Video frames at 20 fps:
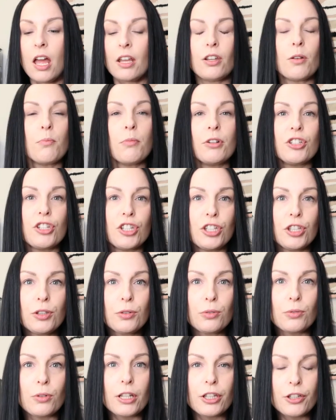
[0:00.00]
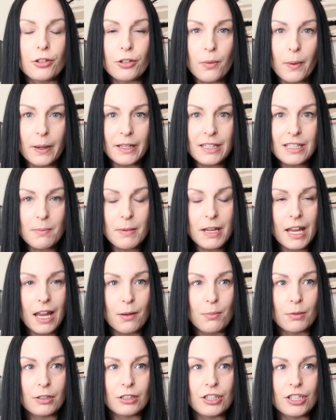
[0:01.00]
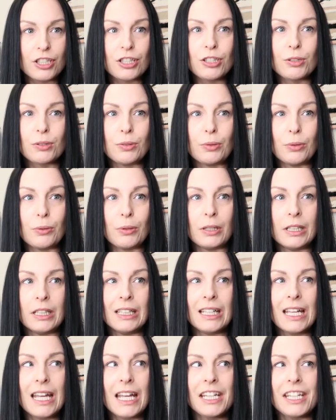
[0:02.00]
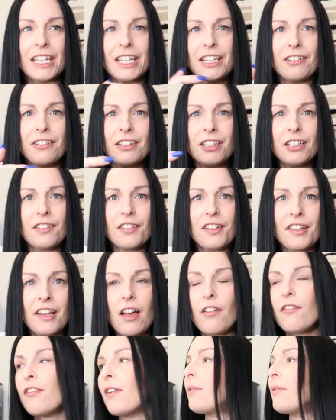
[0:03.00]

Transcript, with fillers: Number two, you're going to be able to hear yourself.